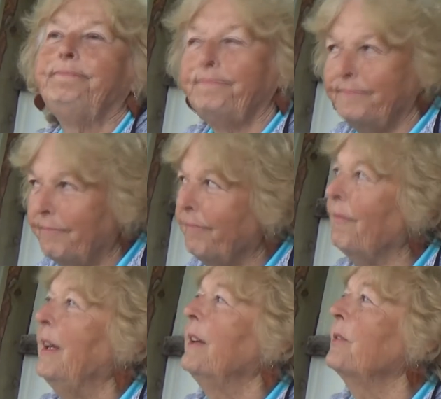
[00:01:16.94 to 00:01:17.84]
Correct?
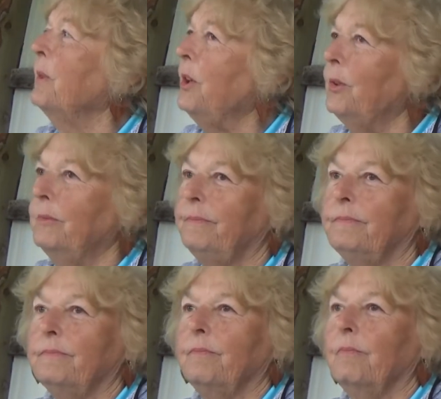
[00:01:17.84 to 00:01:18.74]
Yes, we do.
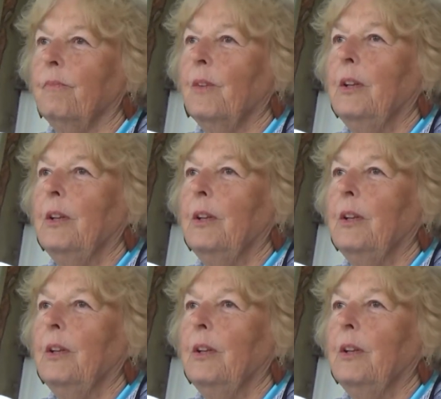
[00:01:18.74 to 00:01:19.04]
Yeah.